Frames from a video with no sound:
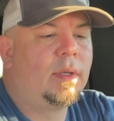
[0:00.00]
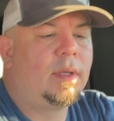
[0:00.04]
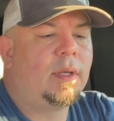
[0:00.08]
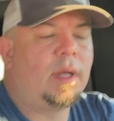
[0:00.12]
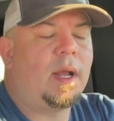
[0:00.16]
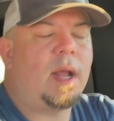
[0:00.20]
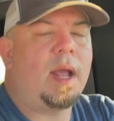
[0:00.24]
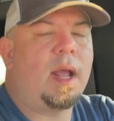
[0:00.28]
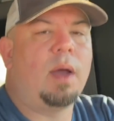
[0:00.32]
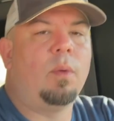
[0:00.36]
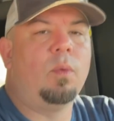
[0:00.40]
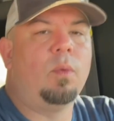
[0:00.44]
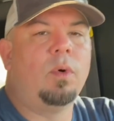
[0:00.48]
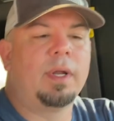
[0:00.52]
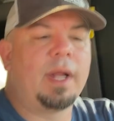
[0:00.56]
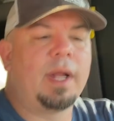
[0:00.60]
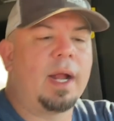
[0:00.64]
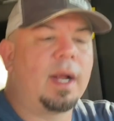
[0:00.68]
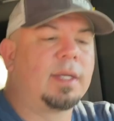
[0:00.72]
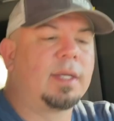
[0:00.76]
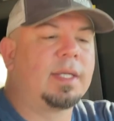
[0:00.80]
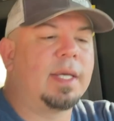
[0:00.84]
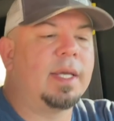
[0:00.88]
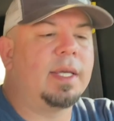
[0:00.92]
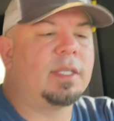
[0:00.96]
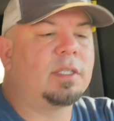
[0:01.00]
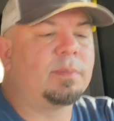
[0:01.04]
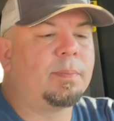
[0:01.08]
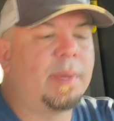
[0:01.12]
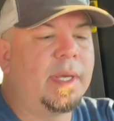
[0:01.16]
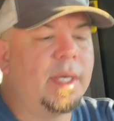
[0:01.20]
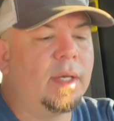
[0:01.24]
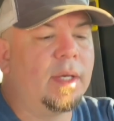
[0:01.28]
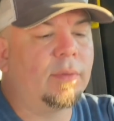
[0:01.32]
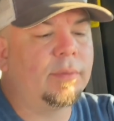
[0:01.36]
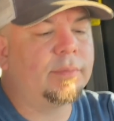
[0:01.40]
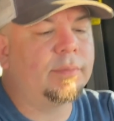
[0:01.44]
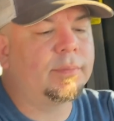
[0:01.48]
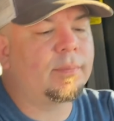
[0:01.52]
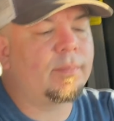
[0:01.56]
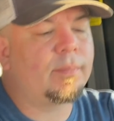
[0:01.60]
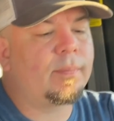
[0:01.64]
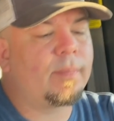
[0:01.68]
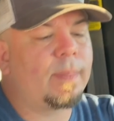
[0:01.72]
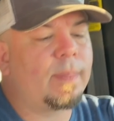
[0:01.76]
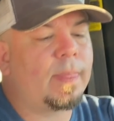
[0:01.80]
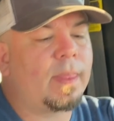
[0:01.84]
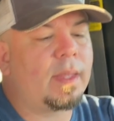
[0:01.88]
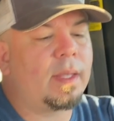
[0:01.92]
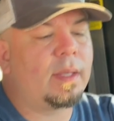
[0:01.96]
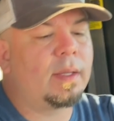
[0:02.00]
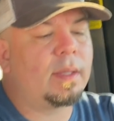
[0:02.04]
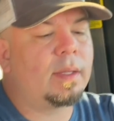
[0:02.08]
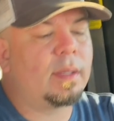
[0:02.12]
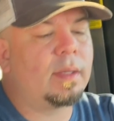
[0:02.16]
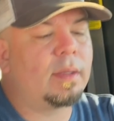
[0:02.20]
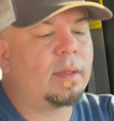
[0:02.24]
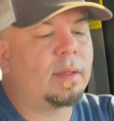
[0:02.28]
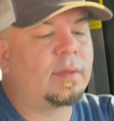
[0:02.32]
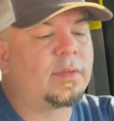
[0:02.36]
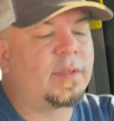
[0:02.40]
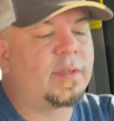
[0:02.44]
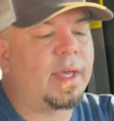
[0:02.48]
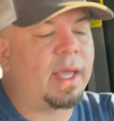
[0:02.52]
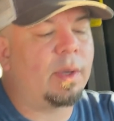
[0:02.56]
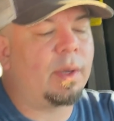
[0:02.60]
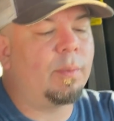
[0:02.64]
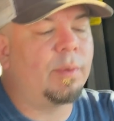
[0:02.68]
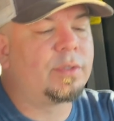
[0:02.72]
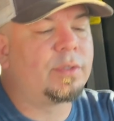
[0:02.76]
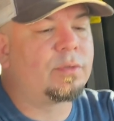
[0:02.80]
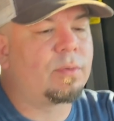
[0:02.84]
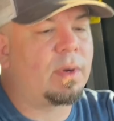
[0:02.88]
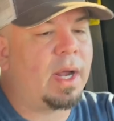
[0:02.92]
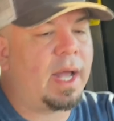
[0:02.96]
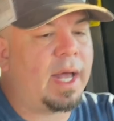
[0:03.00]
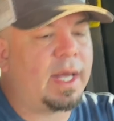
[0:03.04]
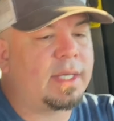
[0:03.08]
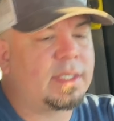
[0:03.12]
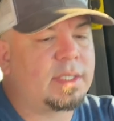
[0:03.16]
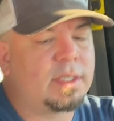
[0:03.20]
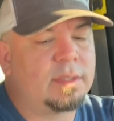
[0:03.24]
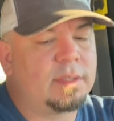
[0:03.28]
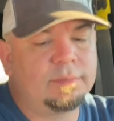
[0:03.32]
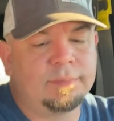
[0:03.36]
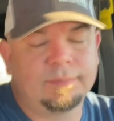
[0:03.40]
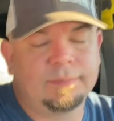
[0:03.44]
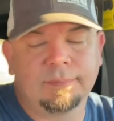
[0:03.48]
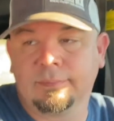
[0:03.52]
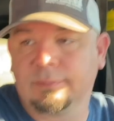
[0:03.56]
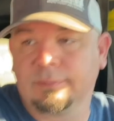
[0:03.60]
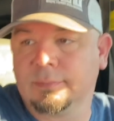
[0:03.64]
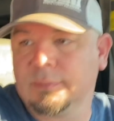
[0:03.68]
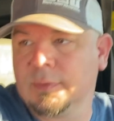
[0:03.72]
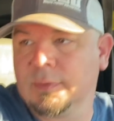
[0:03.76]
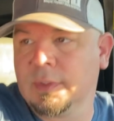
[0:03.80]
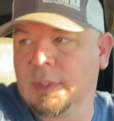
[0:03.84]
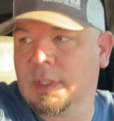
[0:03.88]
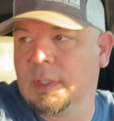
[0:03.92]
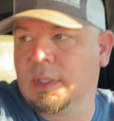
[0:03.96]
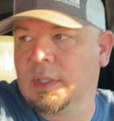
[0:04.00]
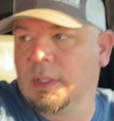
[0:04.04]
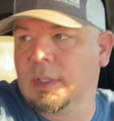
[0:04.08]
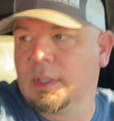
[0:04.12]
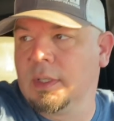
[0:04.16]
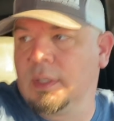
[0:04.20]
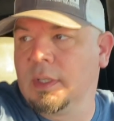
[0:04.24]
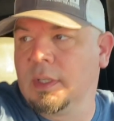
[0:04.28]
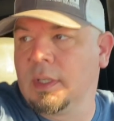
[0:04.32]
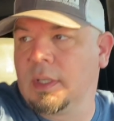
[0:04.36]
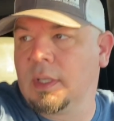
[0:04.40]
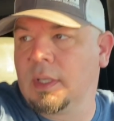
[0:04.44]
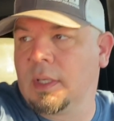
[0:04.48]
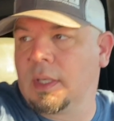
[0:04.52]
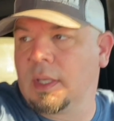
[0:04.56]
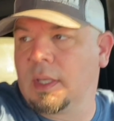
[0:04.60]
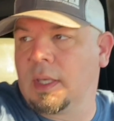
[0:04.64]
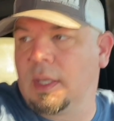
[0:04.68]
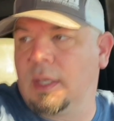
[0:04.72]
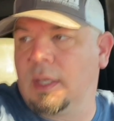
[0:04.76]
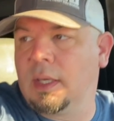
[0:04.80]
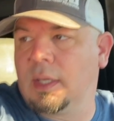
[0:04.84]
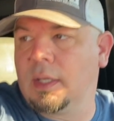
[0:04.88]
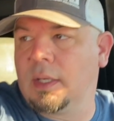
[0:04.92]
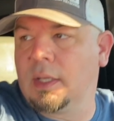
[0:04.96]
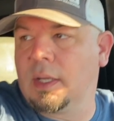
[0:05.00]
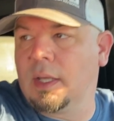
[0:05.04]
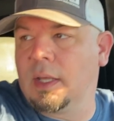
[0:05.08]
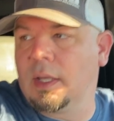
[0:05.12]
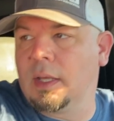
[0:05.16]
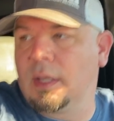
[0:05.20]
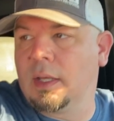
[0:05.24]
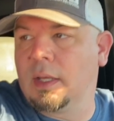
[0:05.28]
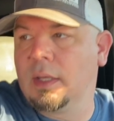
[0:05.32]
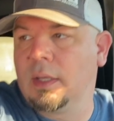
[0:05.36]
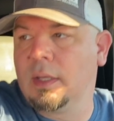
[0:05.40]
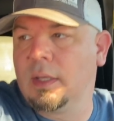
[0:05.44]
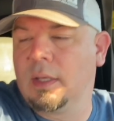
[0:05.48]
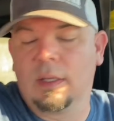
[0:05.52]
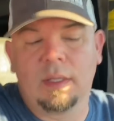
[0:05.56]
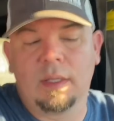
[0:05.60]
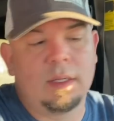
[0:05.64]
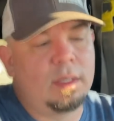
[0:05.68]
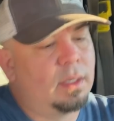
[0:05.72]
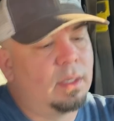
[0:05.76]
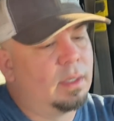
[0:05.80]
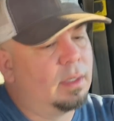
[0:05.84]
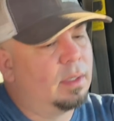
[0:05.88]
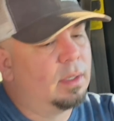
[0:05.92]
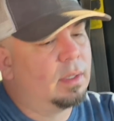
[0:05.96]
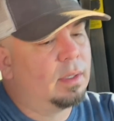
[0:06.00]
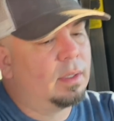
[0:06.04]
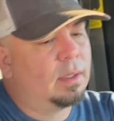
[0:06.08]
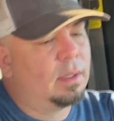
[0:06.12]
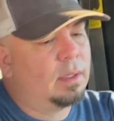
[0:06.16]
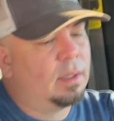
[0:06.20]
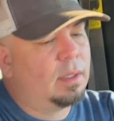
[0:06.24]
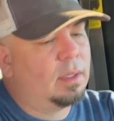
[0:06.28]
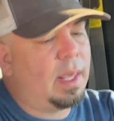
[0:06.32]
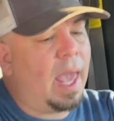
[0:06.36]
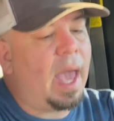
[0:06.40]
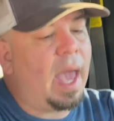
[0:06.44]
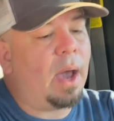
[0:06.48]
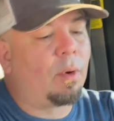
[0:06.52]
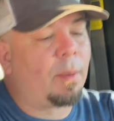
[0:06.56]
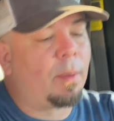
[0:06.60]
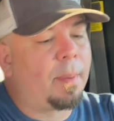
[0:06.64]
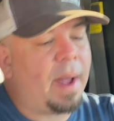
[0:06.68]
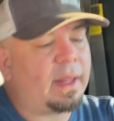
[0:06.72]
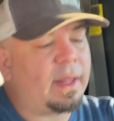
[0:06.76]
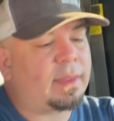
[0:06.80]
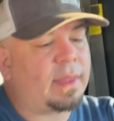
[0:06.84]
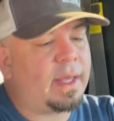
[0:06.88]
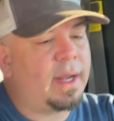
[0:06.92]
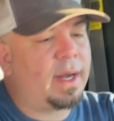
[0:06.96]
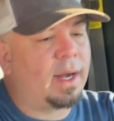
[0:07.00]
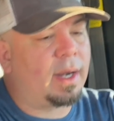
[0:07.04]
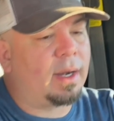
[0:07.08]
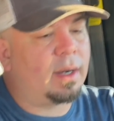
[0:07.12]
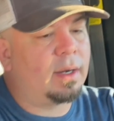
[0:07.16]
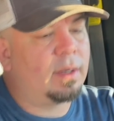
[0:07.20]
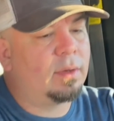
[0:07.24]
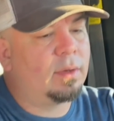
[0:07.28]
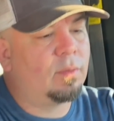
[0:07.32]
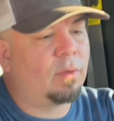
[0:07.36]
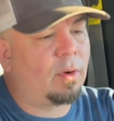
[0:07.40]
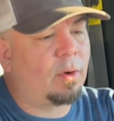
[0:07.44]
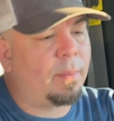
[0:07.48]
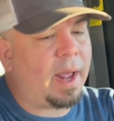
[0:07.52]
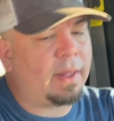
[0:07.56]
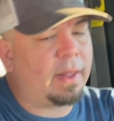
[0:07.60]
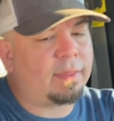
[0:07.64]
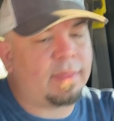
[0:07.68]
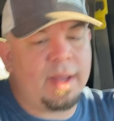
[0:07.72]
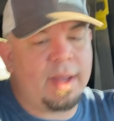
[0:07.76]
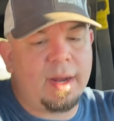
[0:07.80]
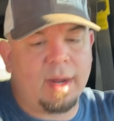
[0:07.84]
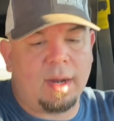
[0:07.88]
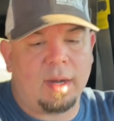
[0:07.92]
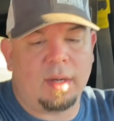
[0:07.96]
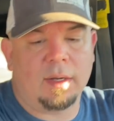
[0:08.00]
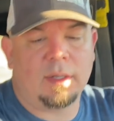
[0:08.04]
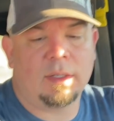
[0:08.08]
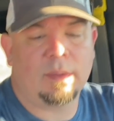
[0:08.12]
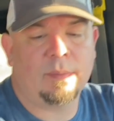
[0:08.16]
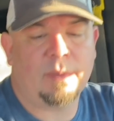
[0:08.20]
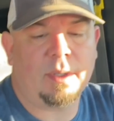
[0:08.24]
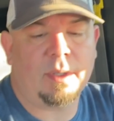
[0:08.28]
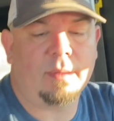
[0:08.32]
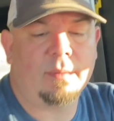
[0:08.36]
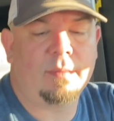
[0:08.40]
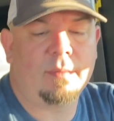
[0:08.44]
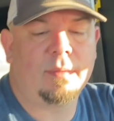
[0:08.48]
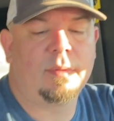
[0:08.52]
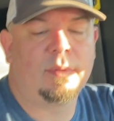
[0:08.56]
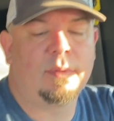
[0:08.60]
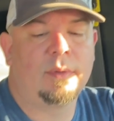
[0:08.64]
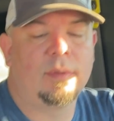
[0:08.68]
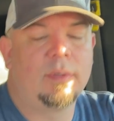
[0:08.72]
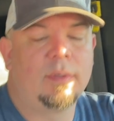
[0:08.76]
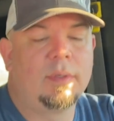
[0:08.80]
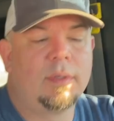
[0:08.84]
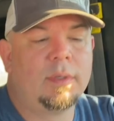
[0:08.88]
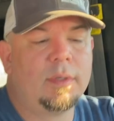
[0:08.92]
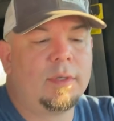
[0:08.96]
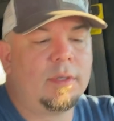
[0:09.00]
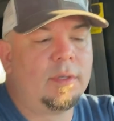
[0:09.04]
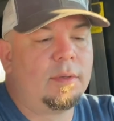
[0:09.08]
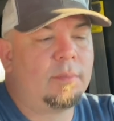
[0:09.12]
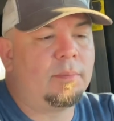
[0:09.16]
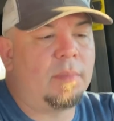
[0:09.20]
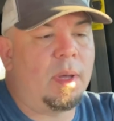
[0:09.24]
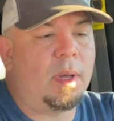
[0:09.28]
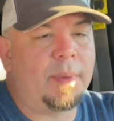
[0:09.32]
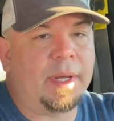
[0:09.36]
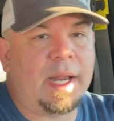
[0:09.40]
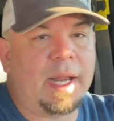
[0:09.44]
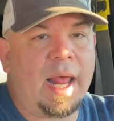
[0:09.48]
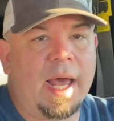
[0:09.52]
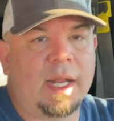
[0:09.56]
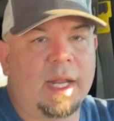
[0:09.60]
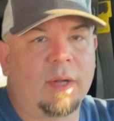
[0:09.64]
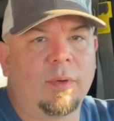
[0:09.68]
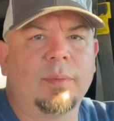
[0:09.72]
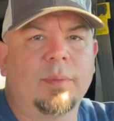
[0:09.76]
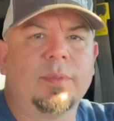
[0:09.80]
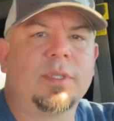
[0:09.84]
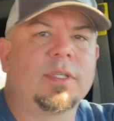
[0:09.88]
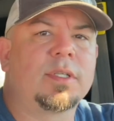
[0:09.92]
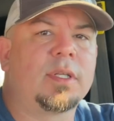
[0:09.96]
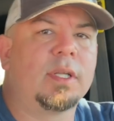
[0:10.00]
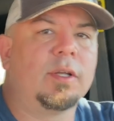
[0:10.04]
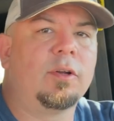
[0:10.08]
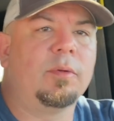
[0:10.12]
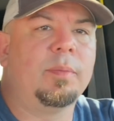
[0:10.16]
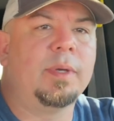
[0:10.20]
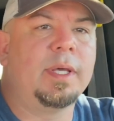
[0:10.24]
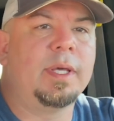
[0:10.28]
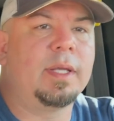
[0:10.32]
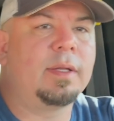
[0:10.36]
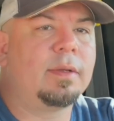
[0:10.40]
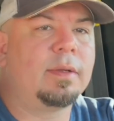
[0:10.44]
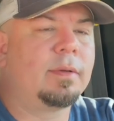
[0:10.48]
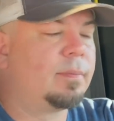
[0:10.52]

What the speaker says: All right, one air tank's built. The second one's rising, and yeah, we're about there. Let me bump it out just a little bit.